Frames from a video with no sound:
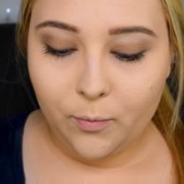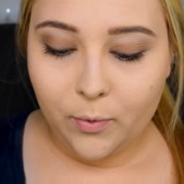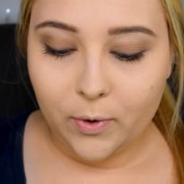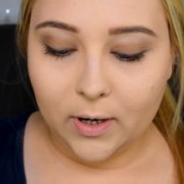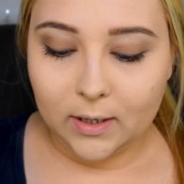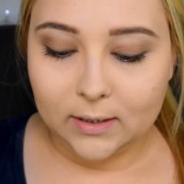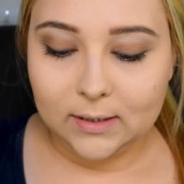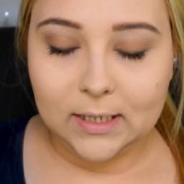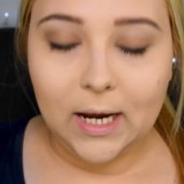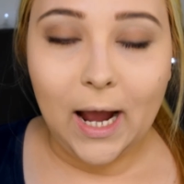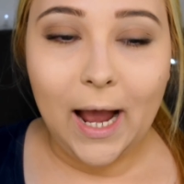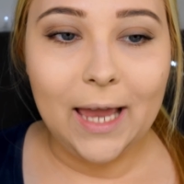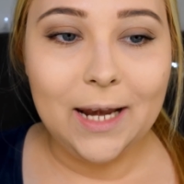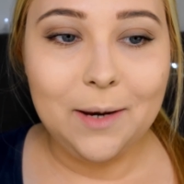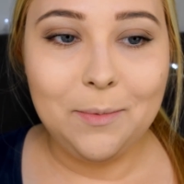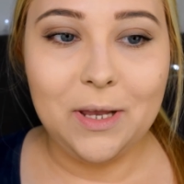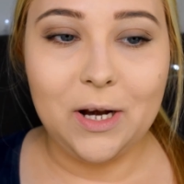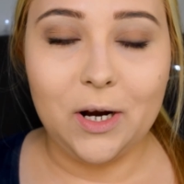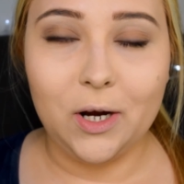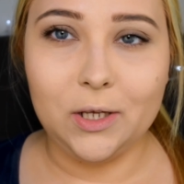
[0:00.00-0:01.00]
put a
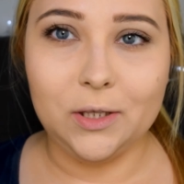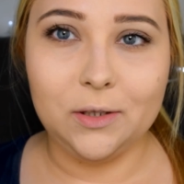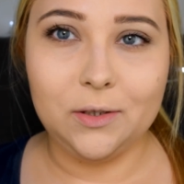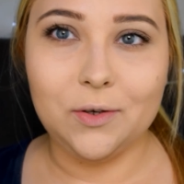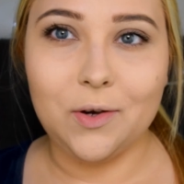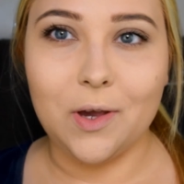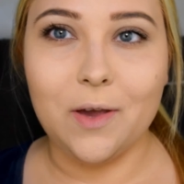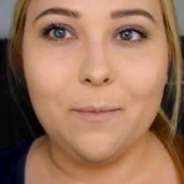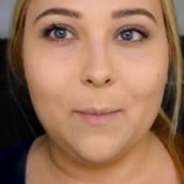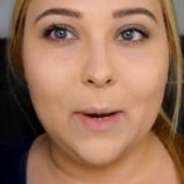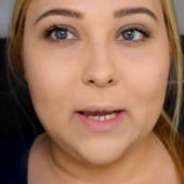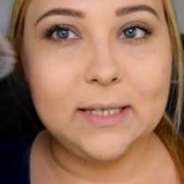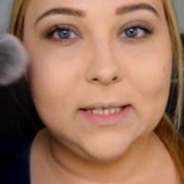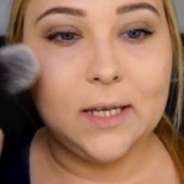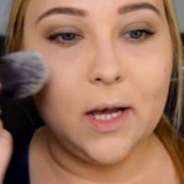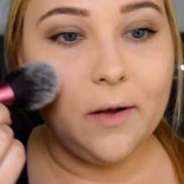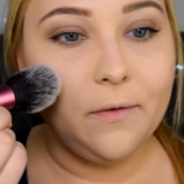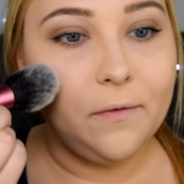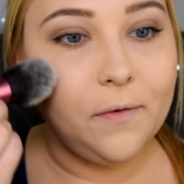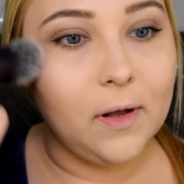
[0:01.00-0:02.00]
tiny bit on to give
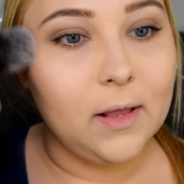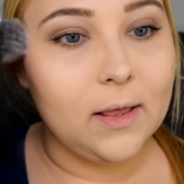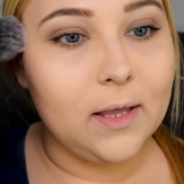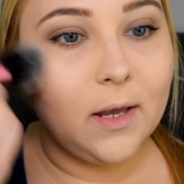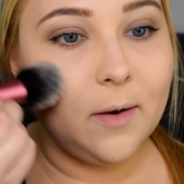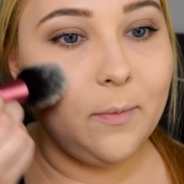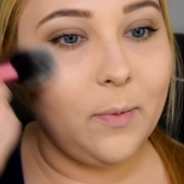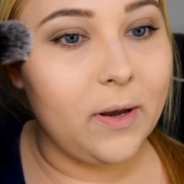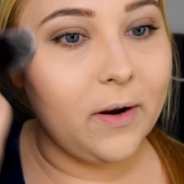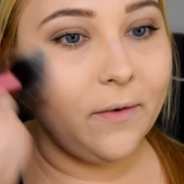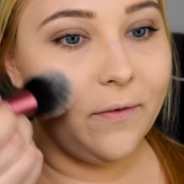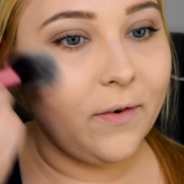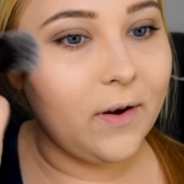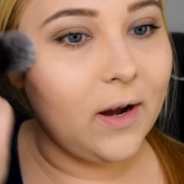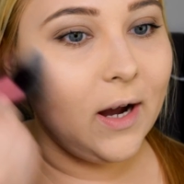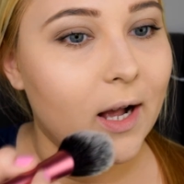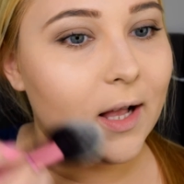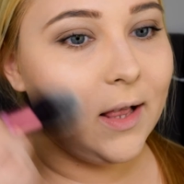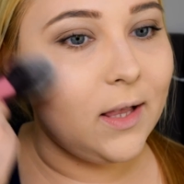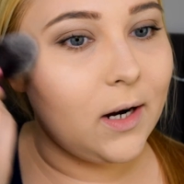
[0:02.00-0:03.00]
myself a little bit of
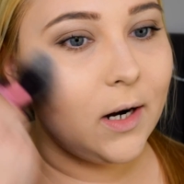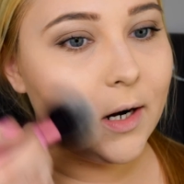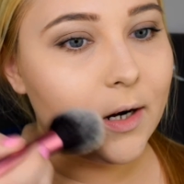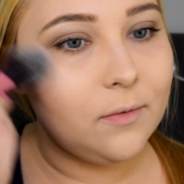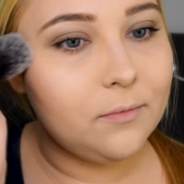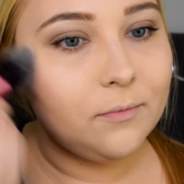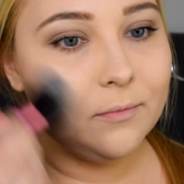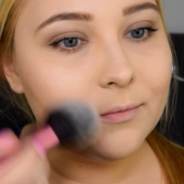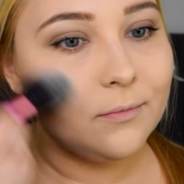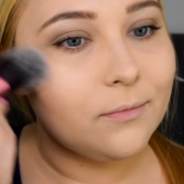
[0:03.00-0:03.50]
color.